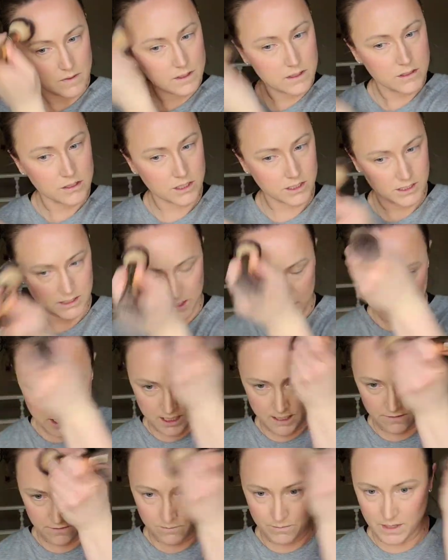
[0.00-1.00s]
just to
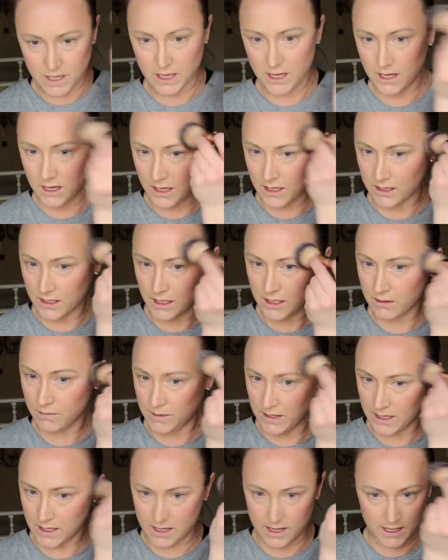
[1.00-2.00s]
give me a little
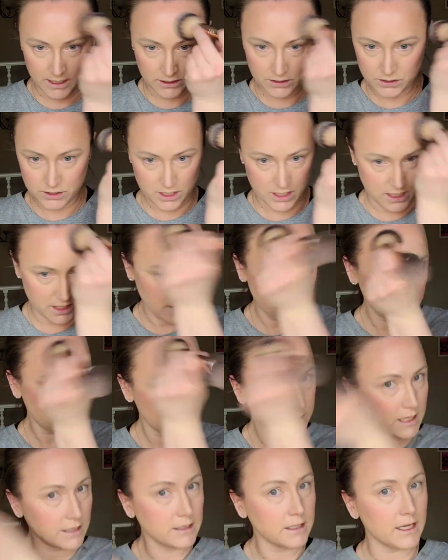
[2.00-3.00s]
bit extra
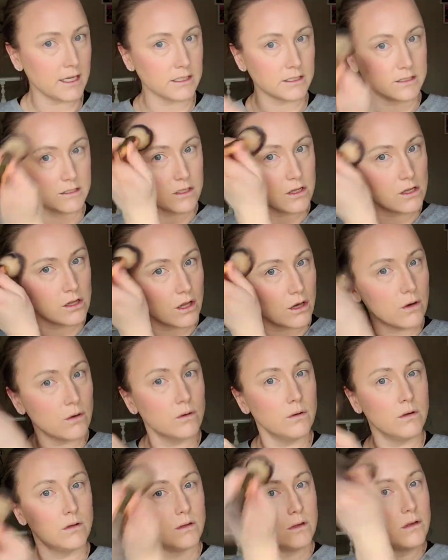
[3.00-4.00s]
sun-kissed
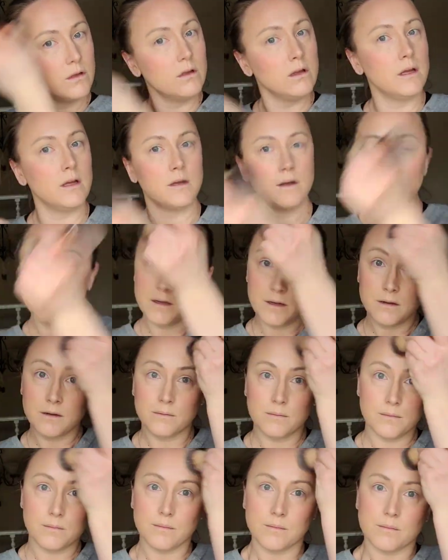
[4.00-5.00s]
glow,
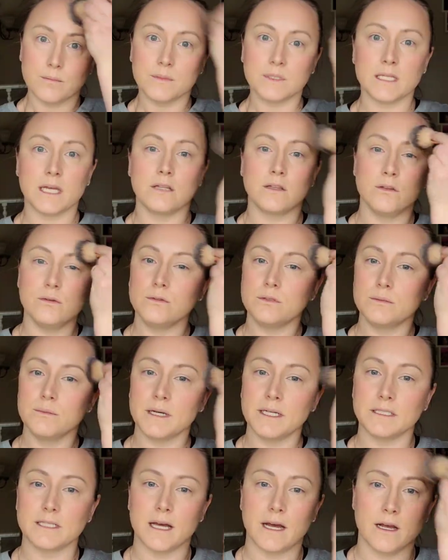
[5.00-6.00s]
as I lose
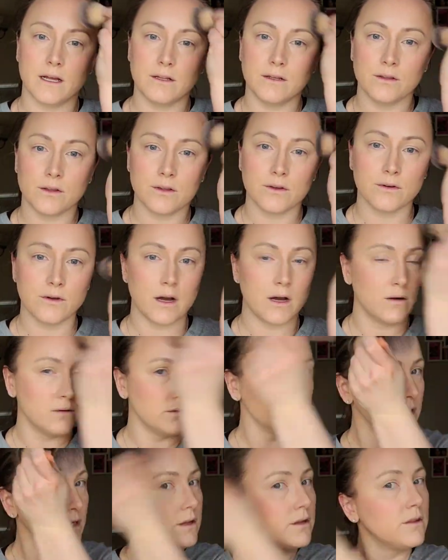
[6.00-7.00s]
my tan
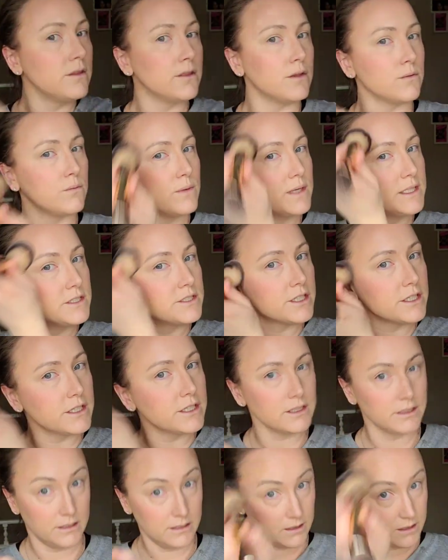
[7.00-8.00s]
throughout the
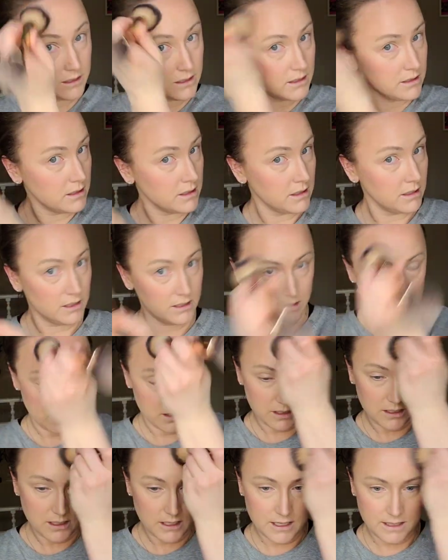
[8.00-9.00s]
winter,
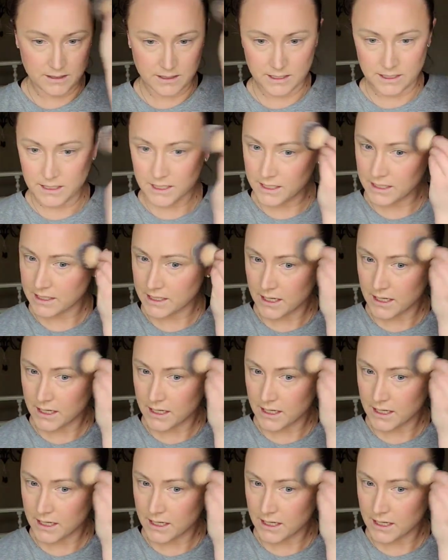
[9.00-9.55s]
and then I